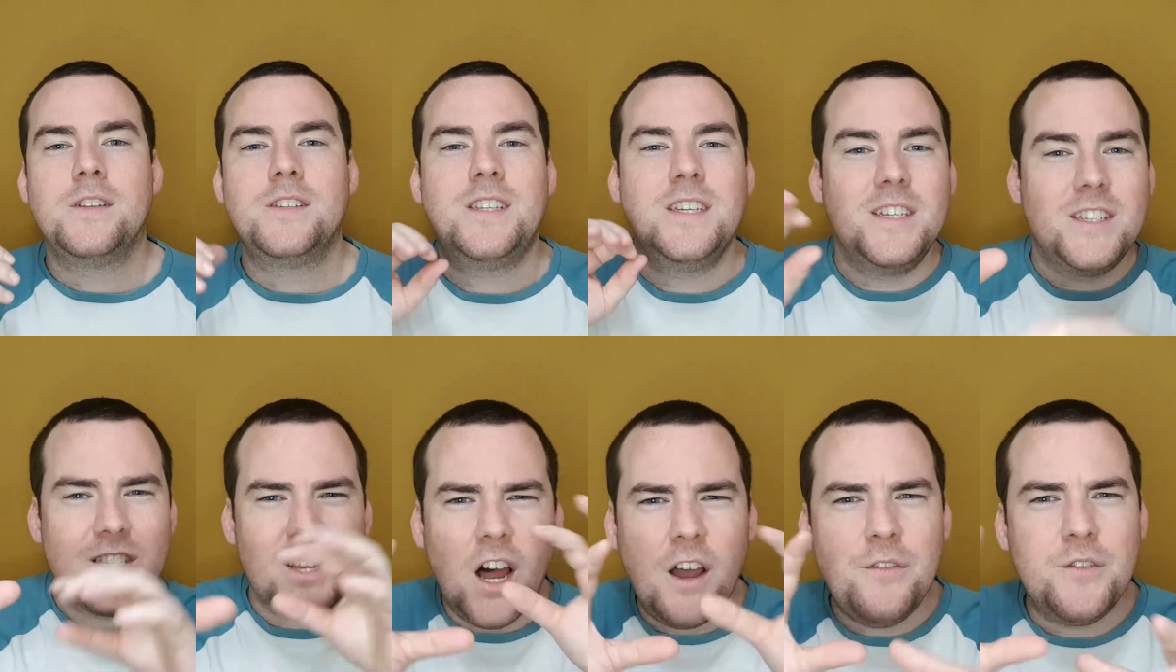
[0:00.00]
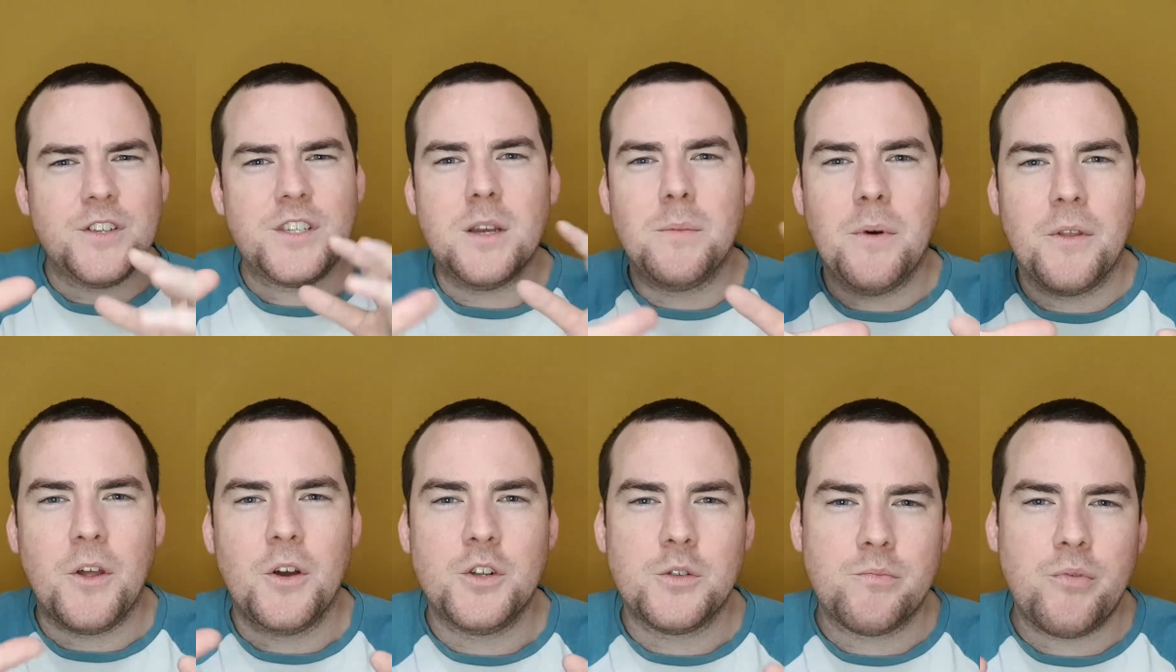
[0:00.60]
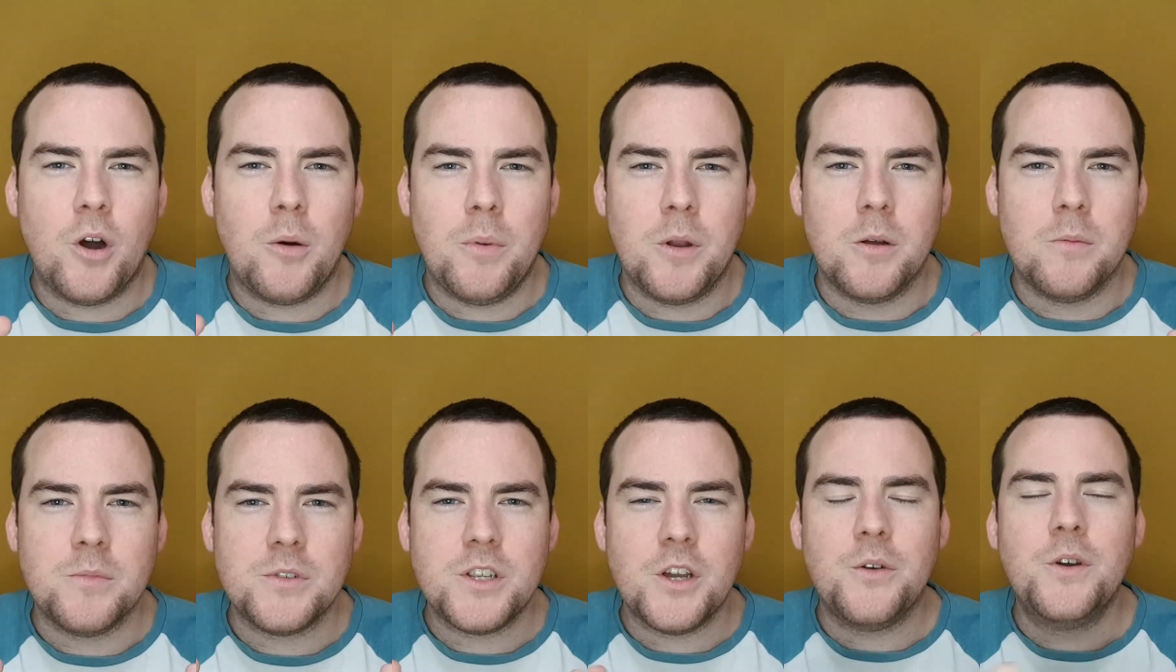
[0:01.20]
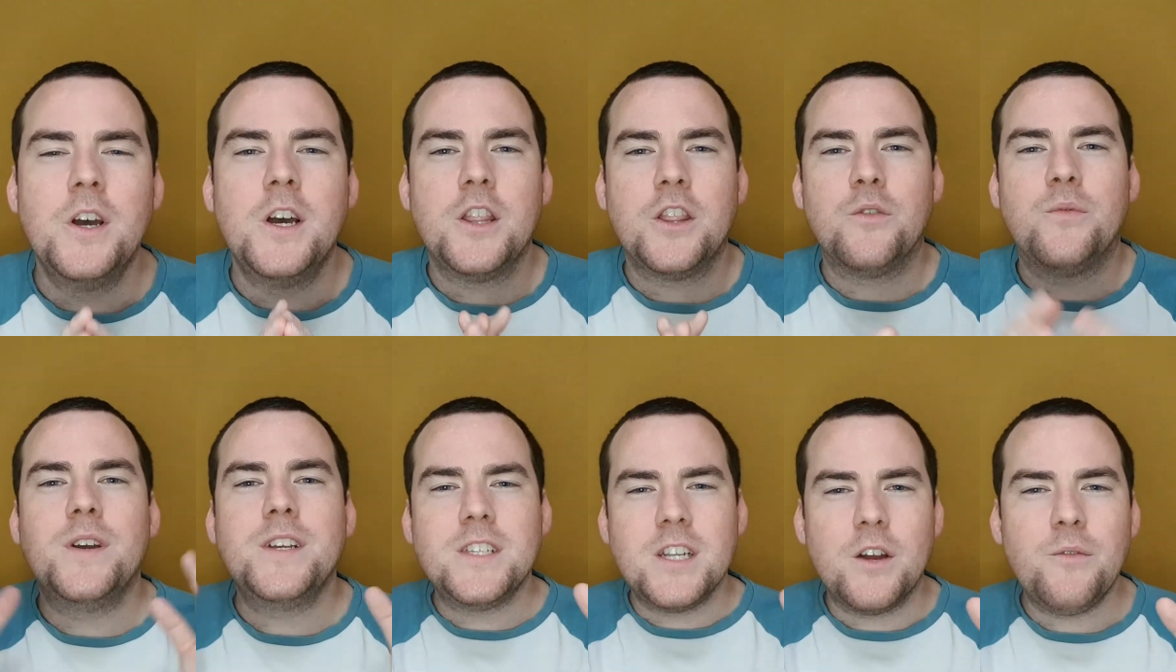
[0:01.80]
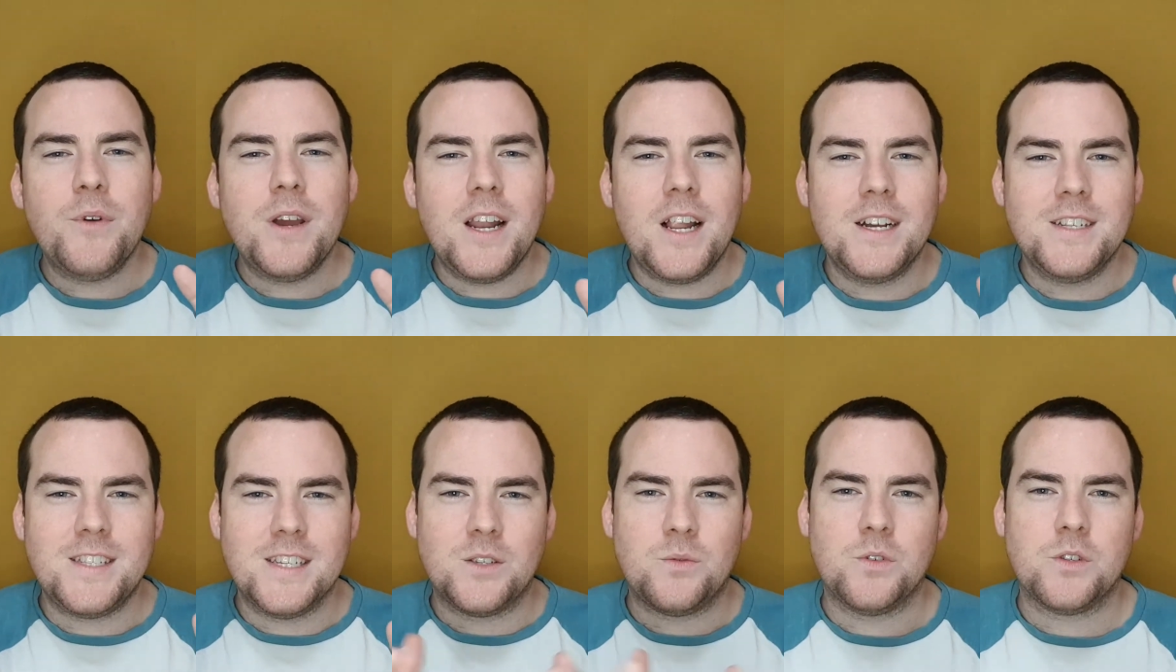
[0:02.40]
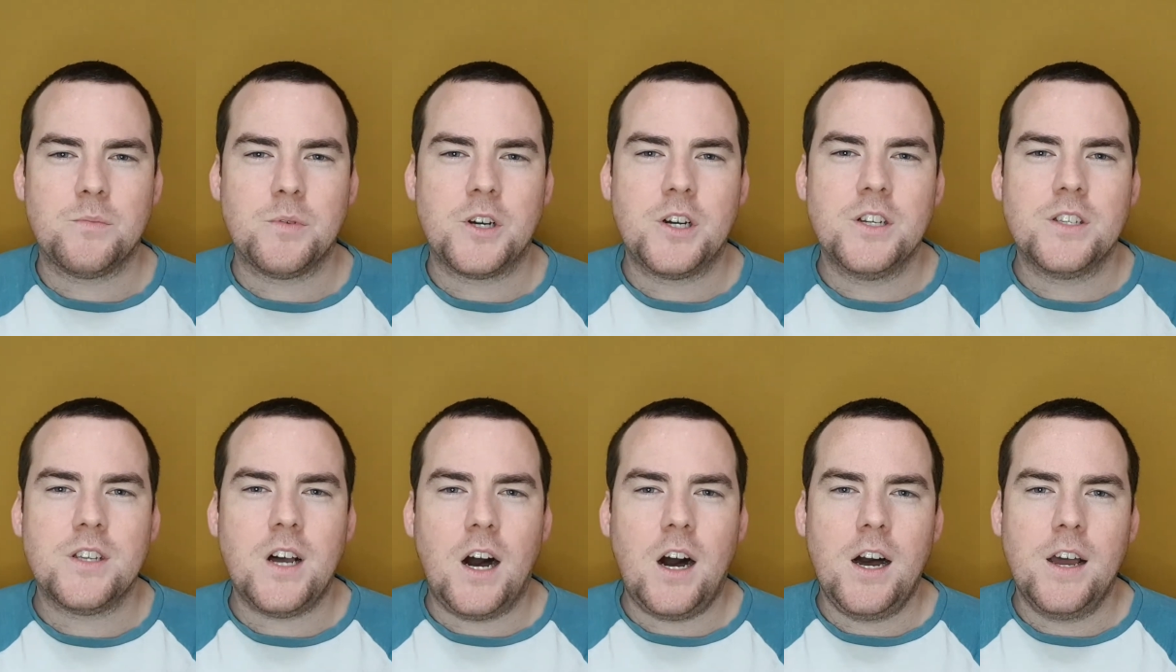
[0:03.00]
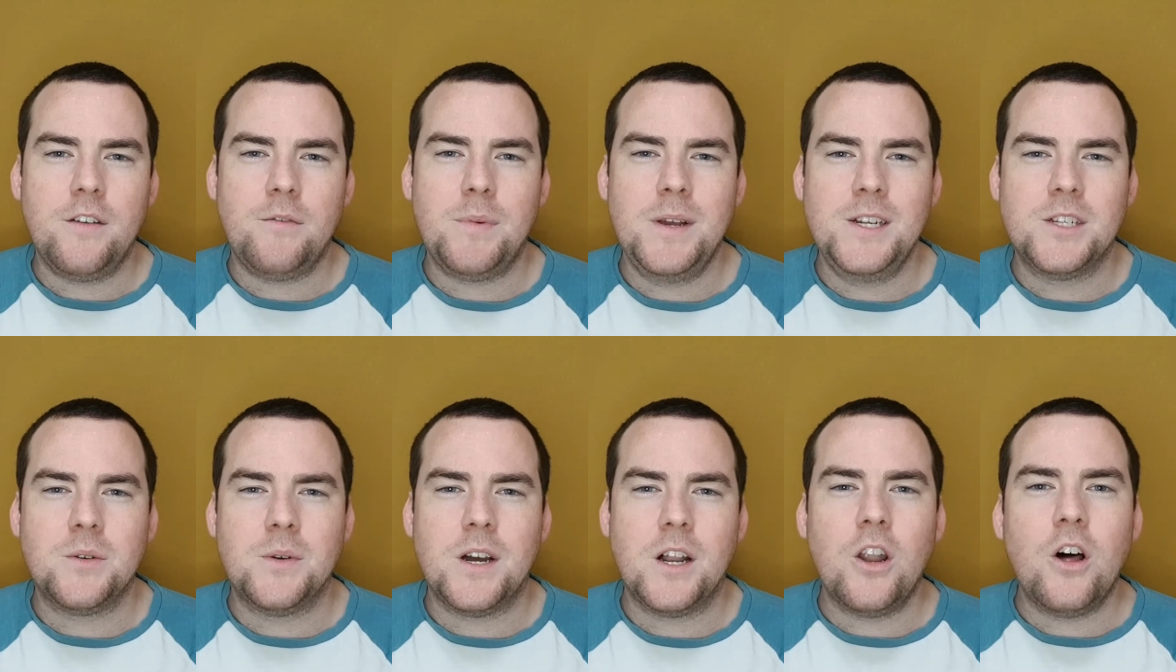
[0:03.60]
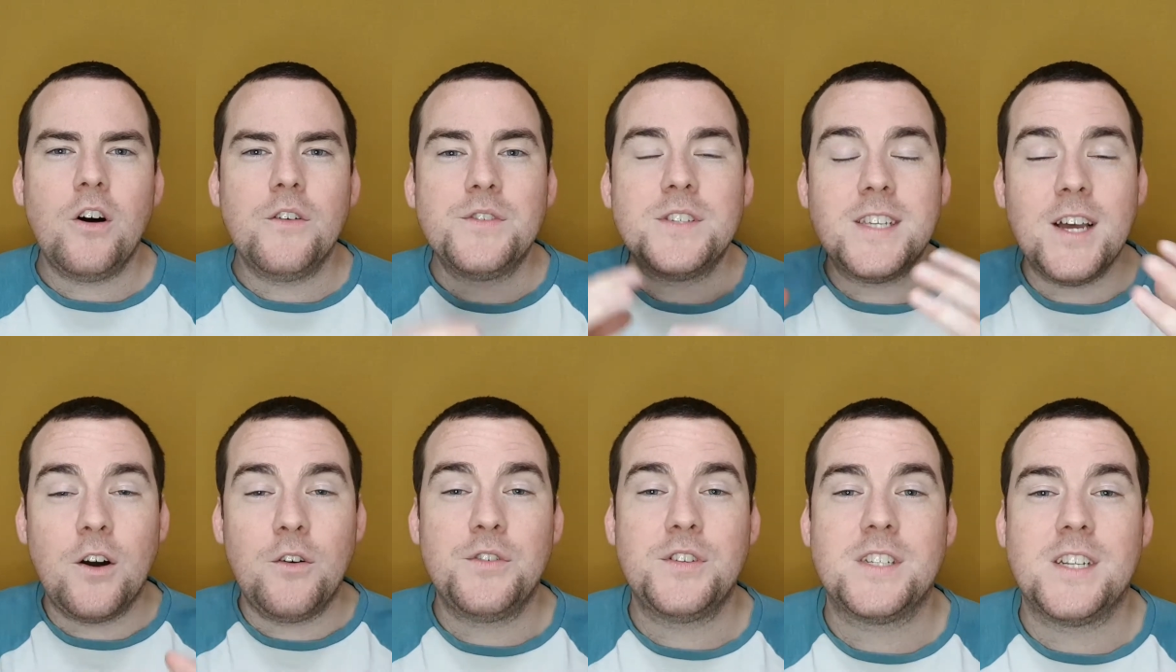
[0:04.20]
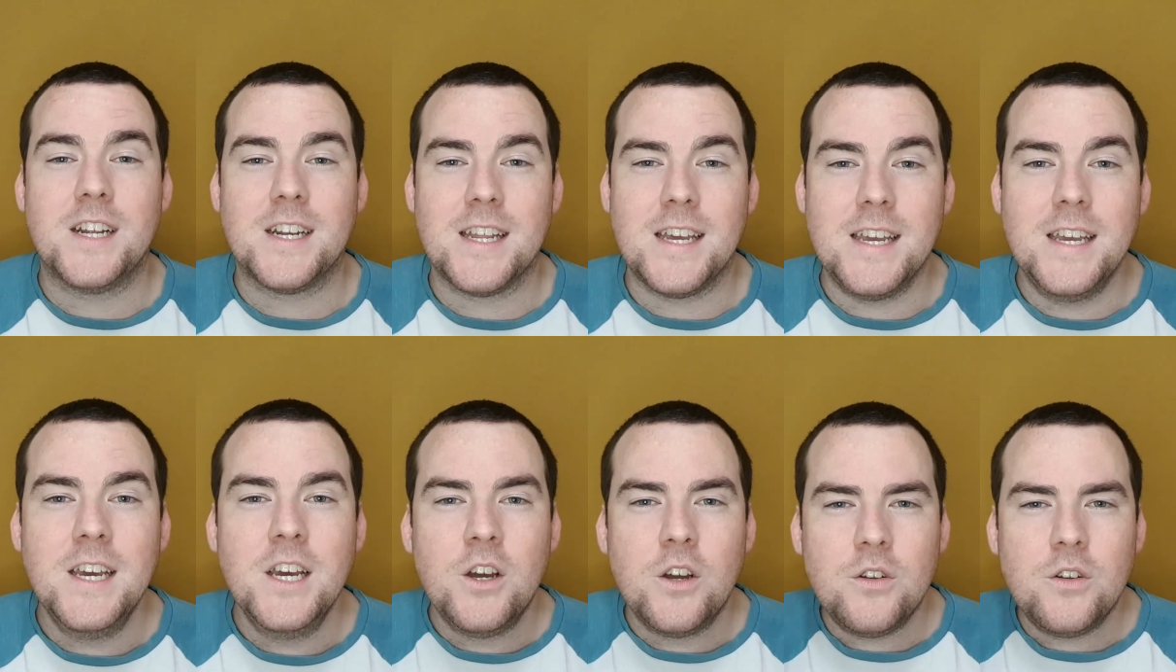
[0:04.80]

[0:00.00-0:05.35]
decipher some of those problems. So the reason I realized this was because I've been doing a lot of self-study